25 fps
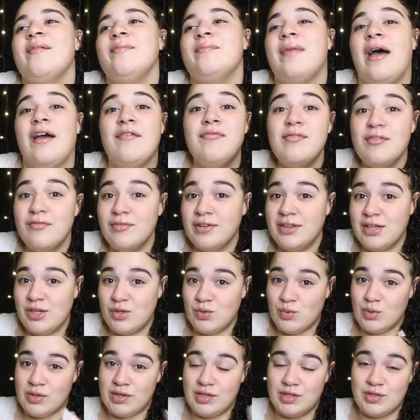I've been really
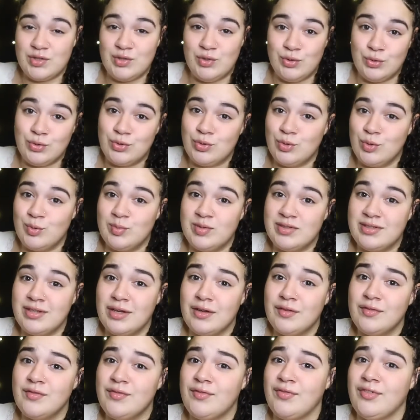doing this YouTube
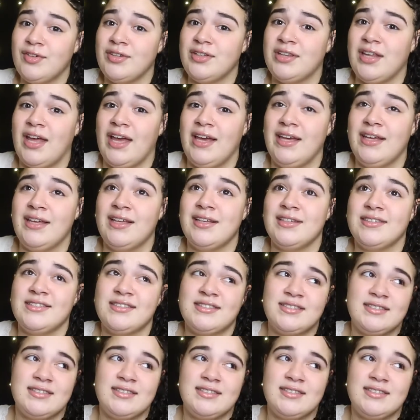stuff for like